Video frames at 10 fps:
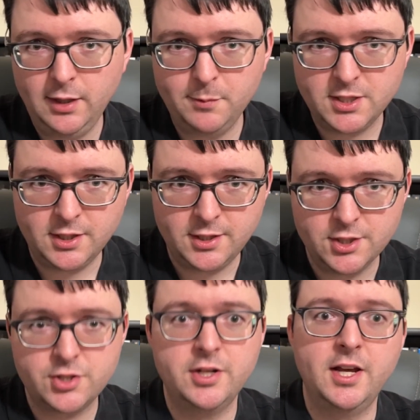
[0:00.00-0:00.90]
limited
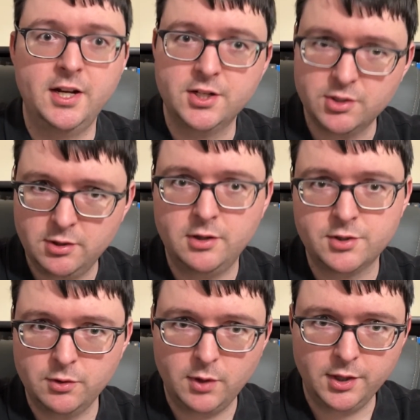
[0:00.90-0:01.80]
edition, and it's
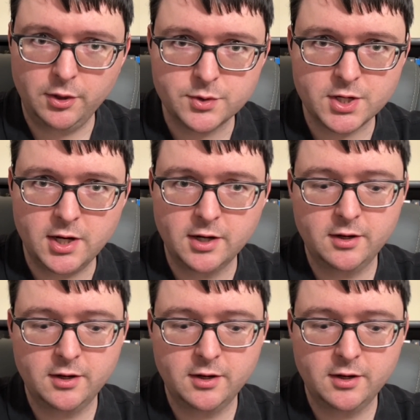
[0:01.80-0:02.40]
also on low stock.